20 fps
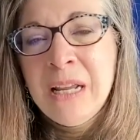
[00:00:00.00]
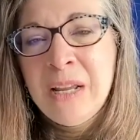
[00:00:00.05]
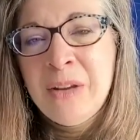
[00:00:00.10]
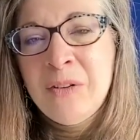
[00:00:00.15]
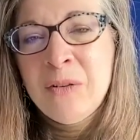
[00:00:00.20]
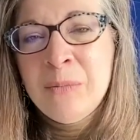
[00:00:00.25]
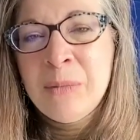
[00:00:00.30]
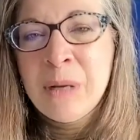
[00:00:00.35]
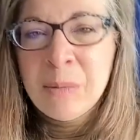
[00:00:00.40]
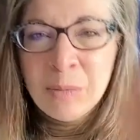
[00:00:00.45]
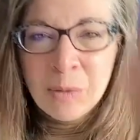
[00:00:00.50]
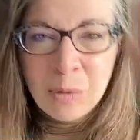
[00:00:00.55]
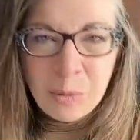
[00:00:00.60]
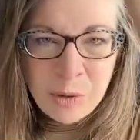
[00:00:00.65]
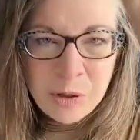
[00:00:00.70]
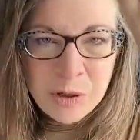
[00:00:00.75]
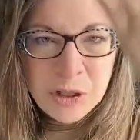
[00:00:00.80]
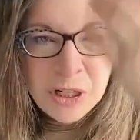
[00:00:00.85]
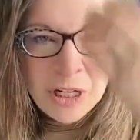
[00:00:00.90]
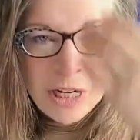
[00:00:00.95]
And remember,
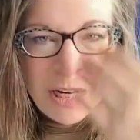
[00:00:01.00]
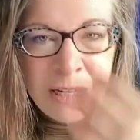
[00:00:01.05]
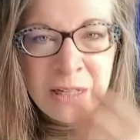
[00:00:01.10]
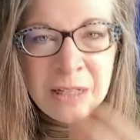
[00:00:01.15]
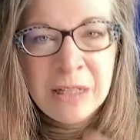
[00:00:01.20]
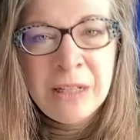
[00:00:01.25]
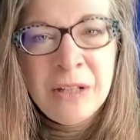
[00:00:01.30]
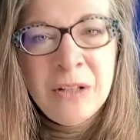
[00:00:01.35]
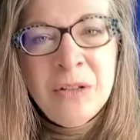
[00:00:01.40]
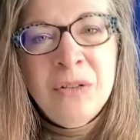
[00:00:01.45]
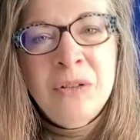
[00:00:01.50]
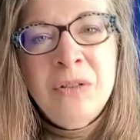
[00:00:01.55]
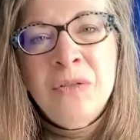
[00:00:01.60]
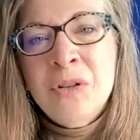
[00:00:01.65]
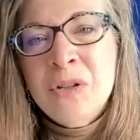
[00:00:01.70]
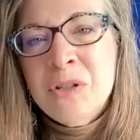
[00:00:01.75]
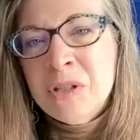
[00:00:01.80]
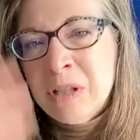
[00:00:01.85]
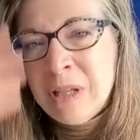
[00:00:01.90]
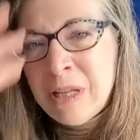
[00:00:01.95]
we're channeling
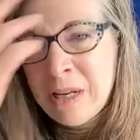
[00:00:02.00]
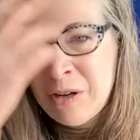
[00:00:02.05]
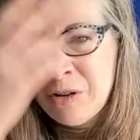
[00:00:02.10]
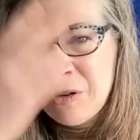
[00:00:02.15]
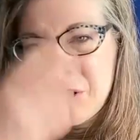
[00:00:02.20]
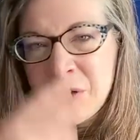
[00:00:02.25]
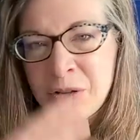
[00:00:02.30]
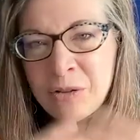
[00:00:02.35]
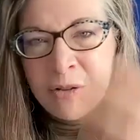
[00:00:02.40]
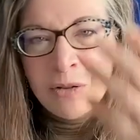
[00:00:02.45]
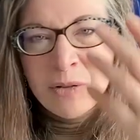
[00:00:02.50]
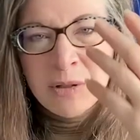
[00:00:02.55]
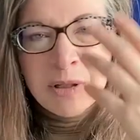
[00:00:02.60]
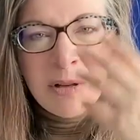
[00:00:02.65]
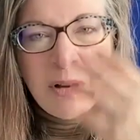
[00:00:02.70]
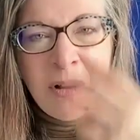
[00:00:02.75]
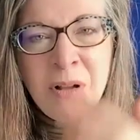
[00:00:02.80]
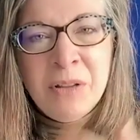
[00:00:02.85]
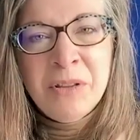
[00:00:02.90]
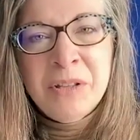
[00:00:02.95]
universal energy through us
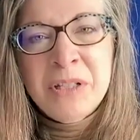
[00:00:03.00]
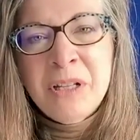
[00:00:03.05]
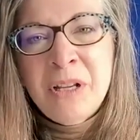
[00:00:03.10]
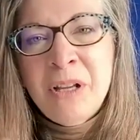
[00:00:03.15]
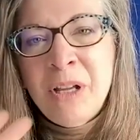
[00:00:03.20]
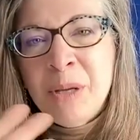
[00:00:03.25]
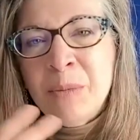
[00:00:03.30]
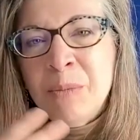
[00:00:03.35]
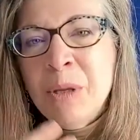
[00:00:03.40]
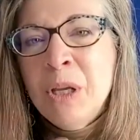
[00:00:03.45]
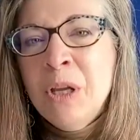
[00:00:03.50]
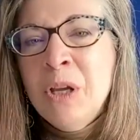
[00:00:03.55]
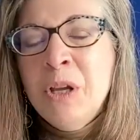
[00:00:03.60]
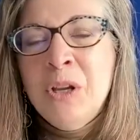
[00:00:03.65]
all the time.